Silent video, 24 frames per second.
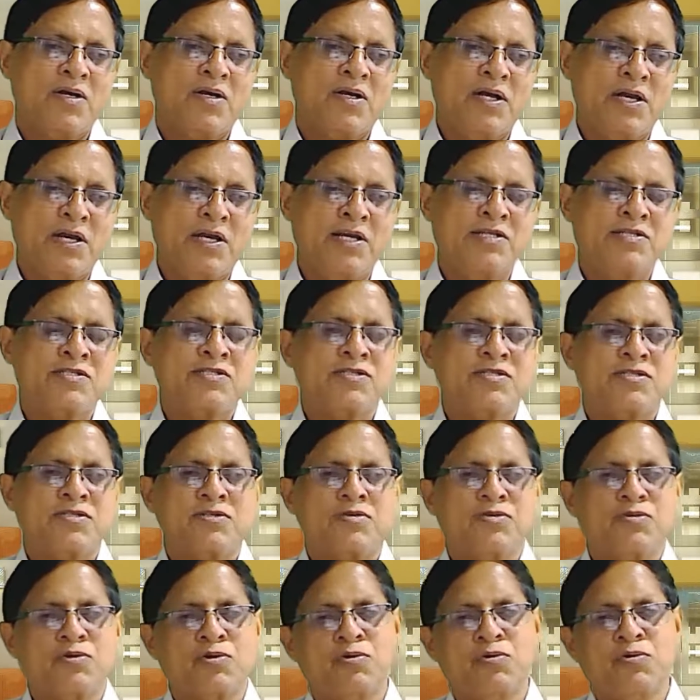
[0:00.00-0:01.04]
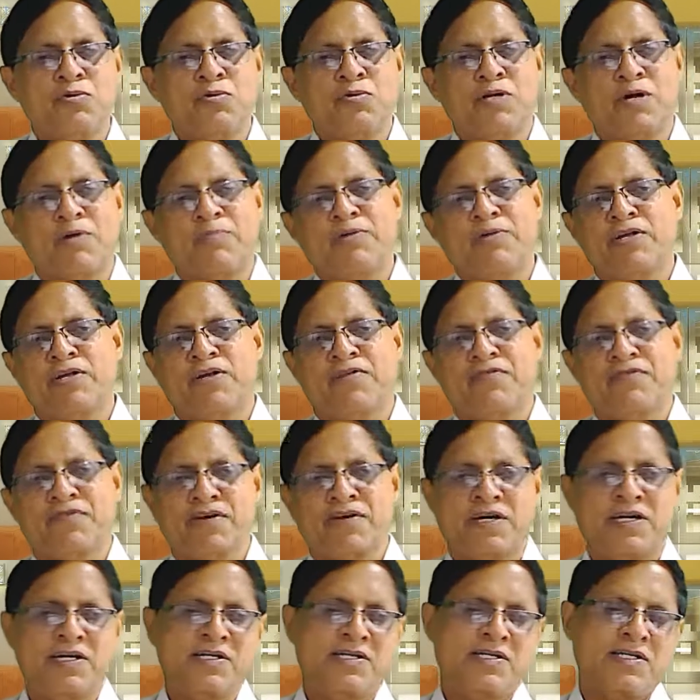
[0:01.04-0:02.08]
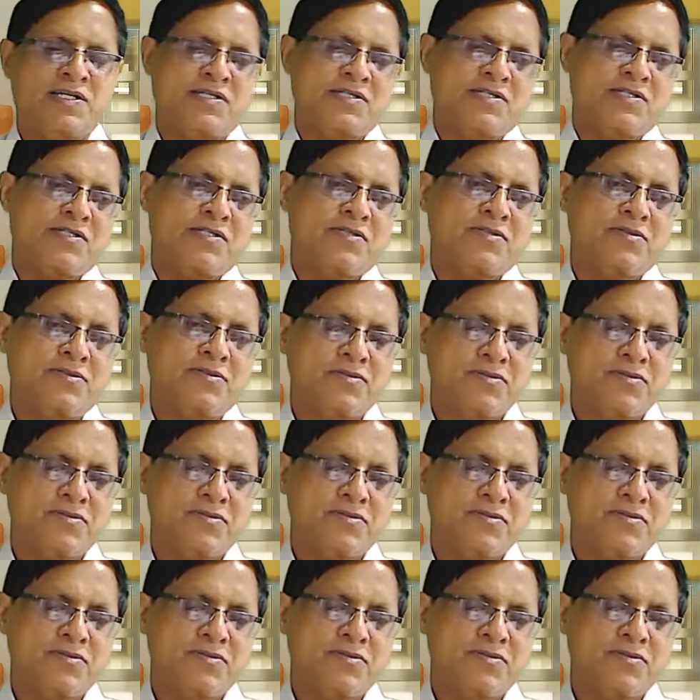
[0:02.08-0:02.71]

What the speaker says: is through committee of creditors.